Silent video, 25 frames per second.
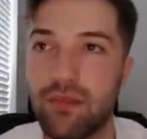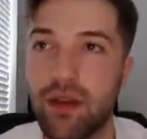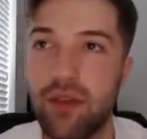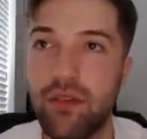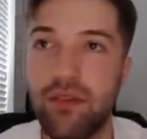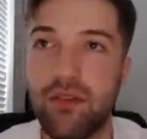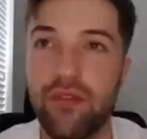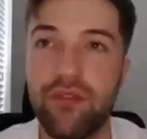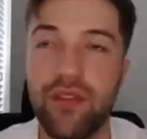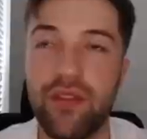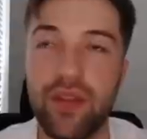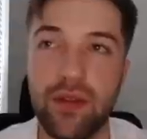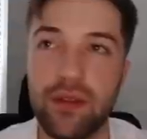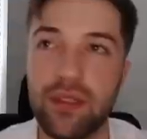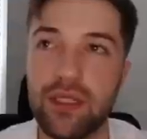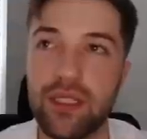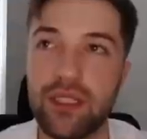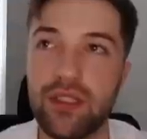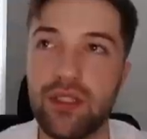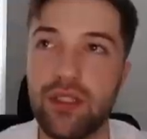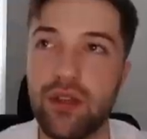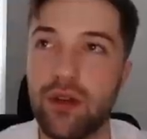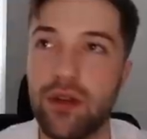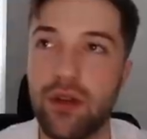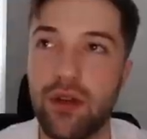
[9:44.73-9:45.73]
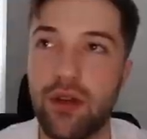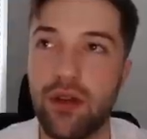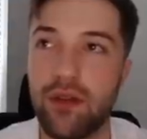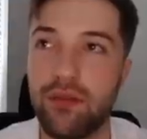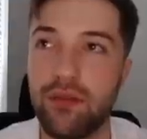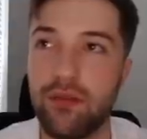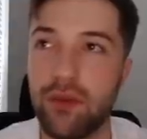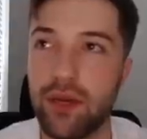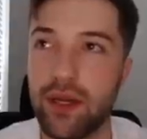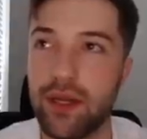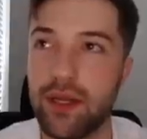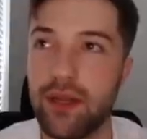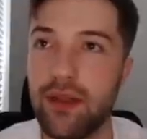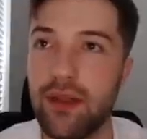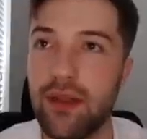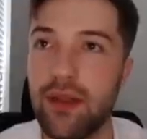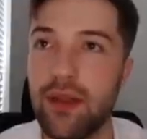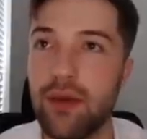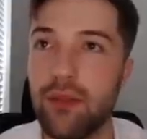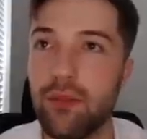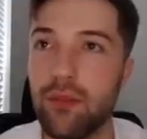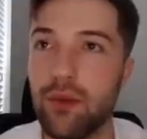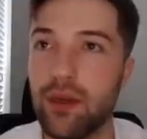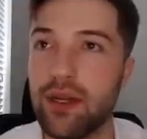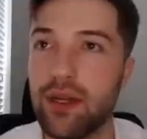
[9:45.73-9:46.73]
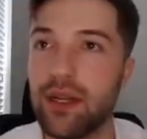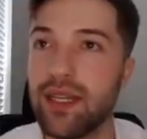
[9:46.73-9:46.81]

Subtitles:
a fairly solid offering. We're